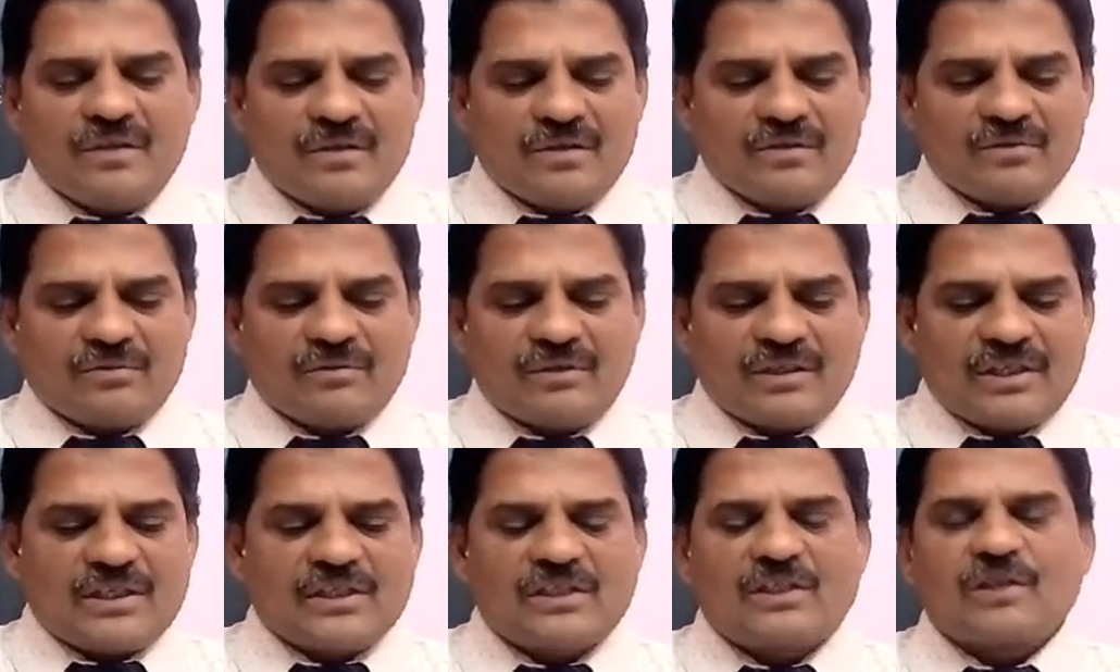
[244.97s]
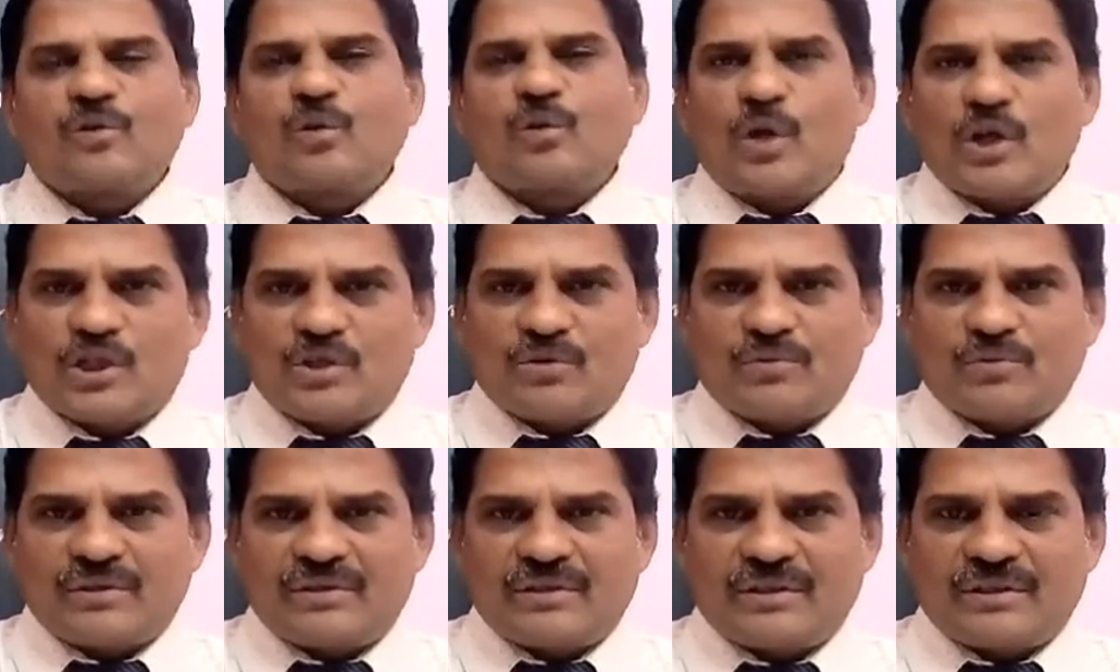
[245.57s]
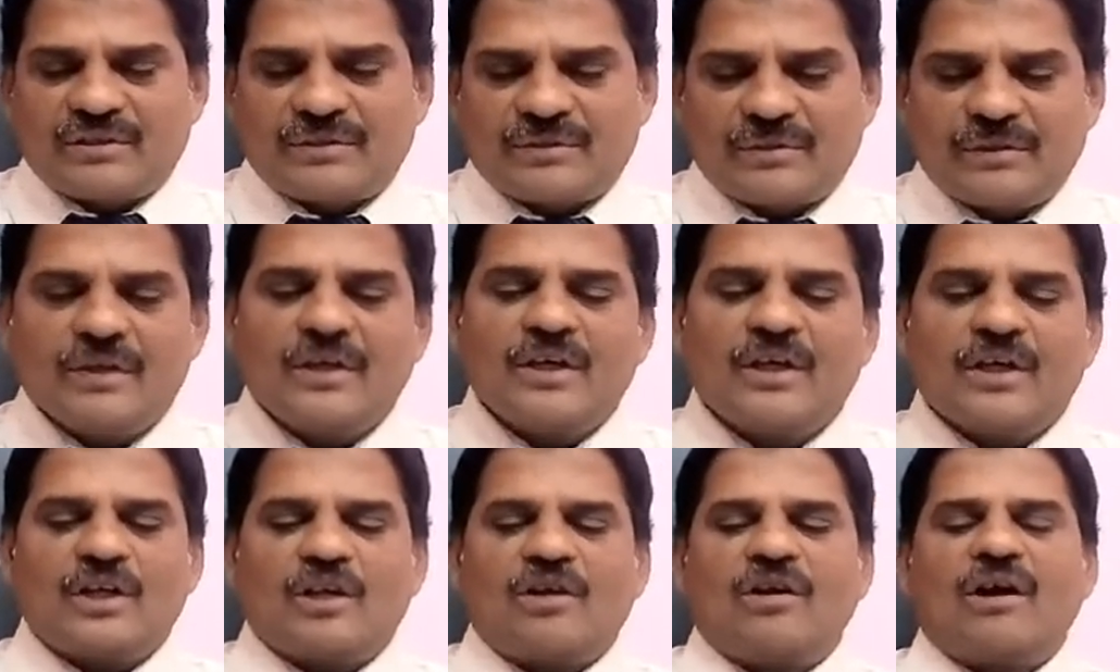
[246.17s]
So this is the consequences.
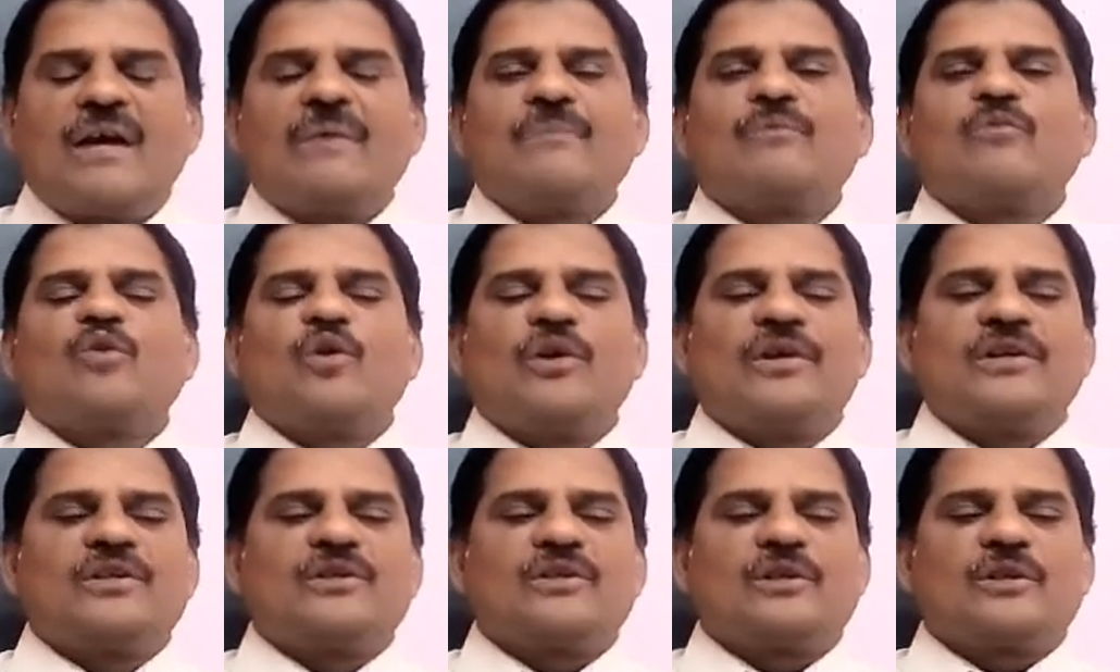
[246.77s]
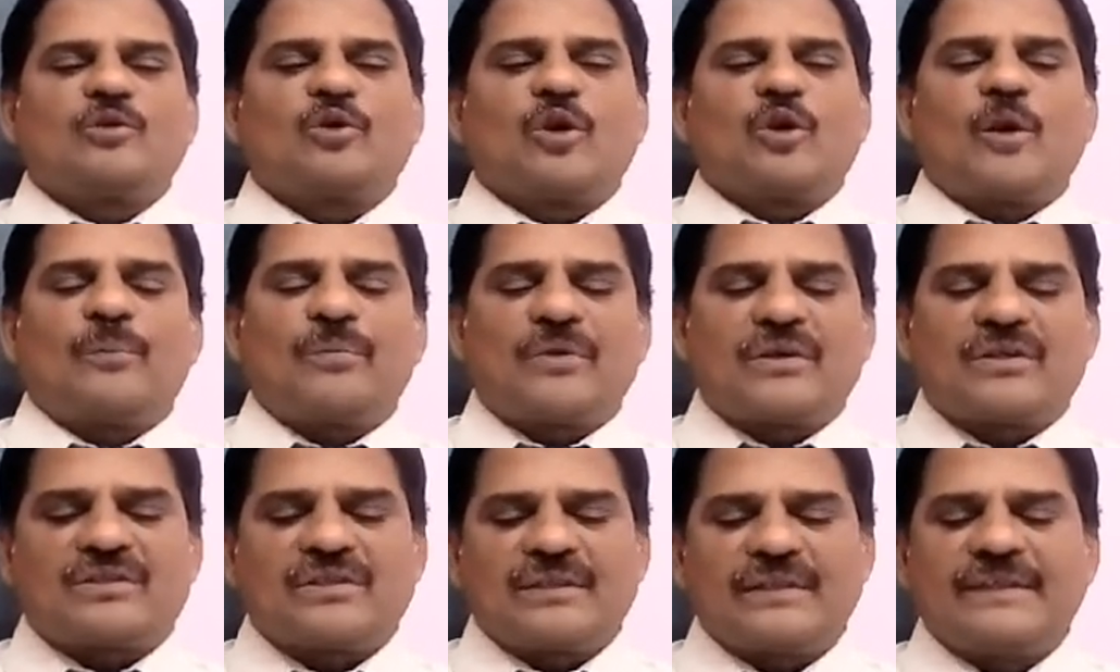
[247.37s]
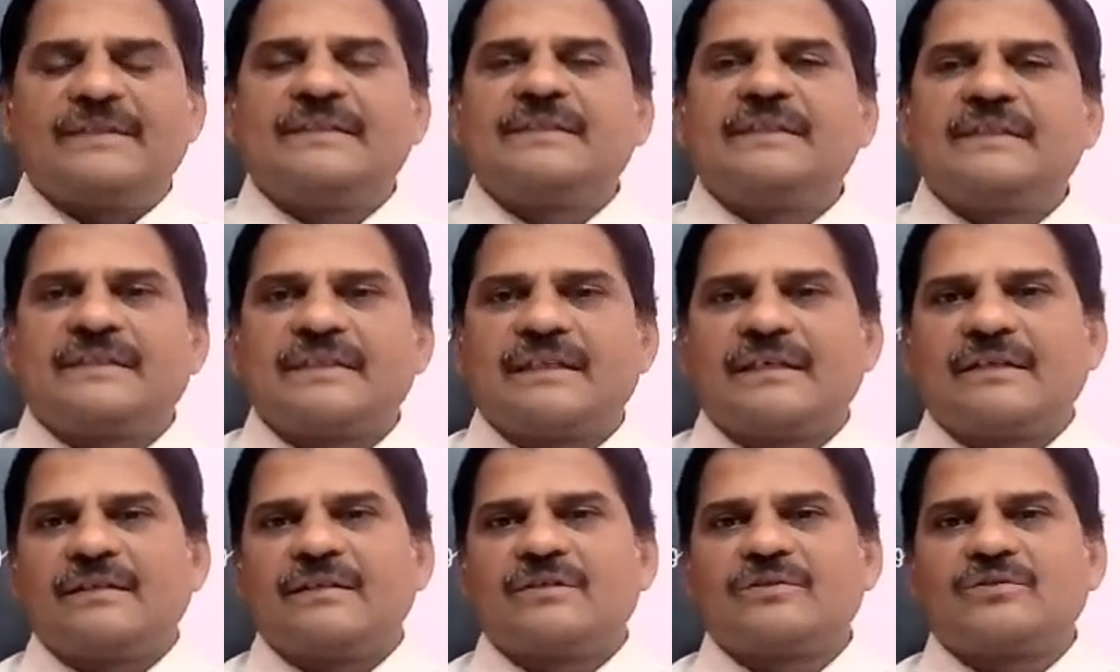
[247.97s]
Now I am going to the topics in
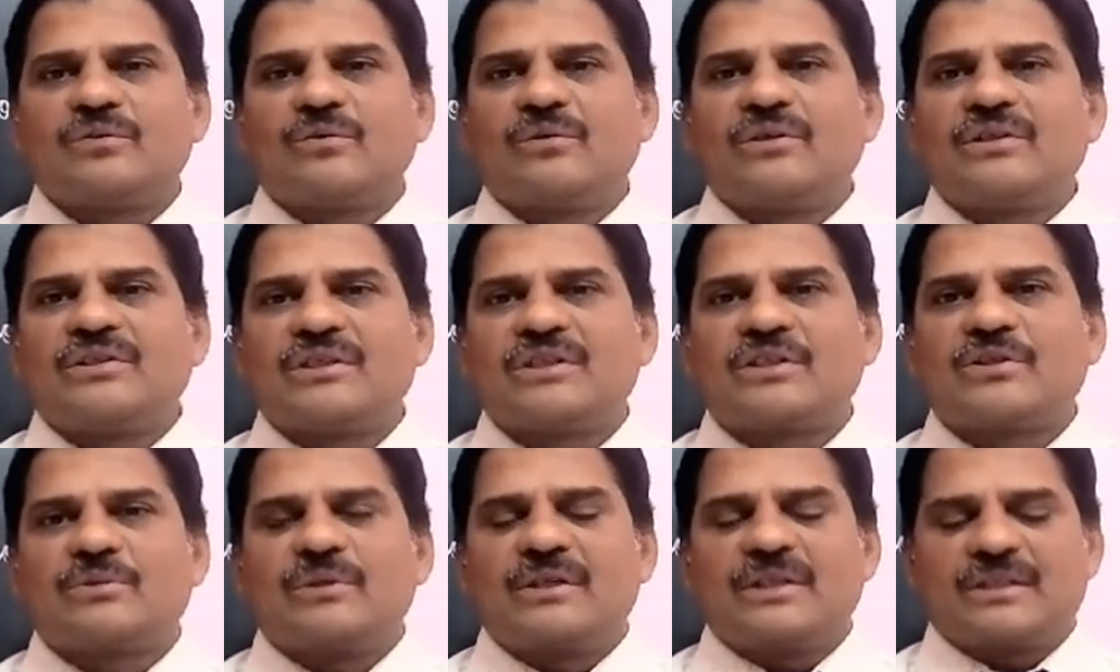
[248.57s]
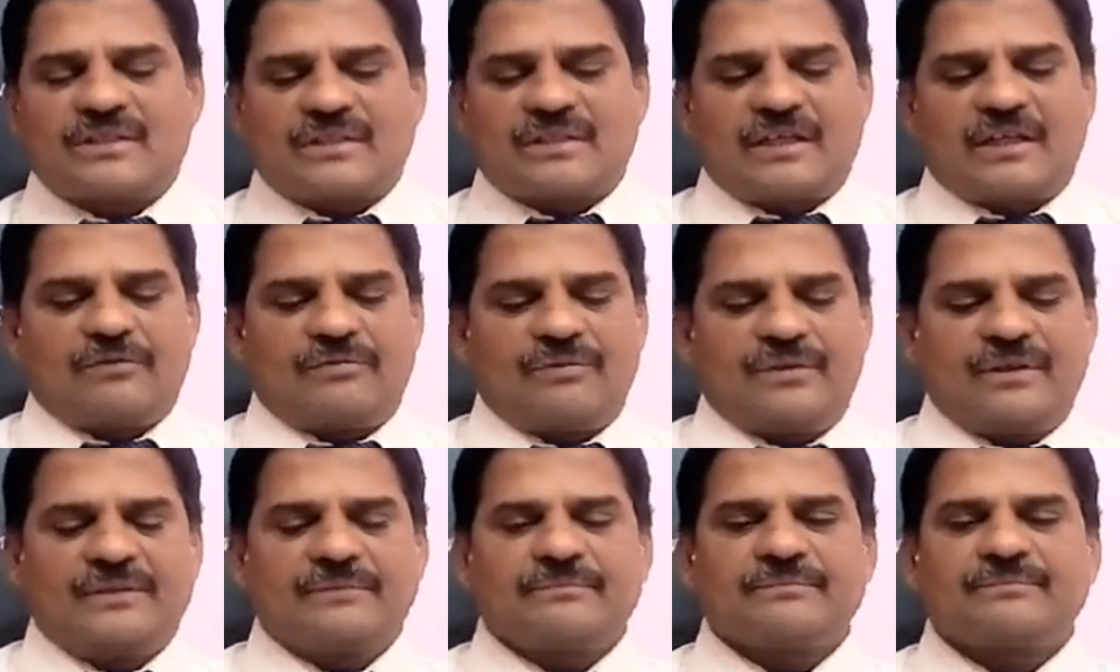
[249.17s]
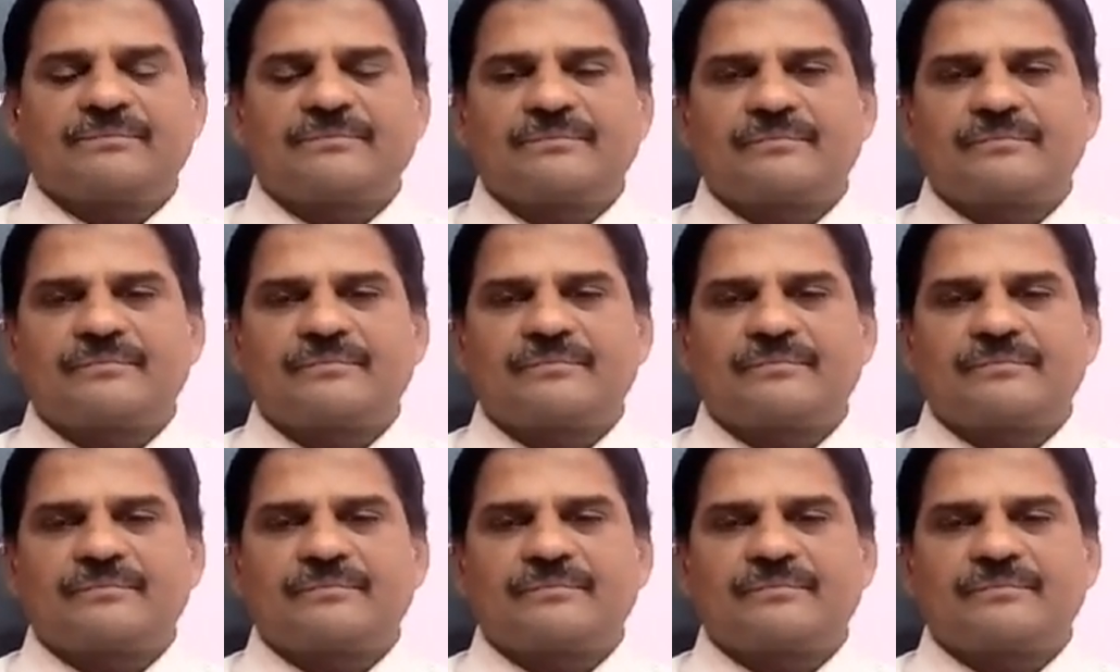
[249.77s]
detail. So listen, students, carefully.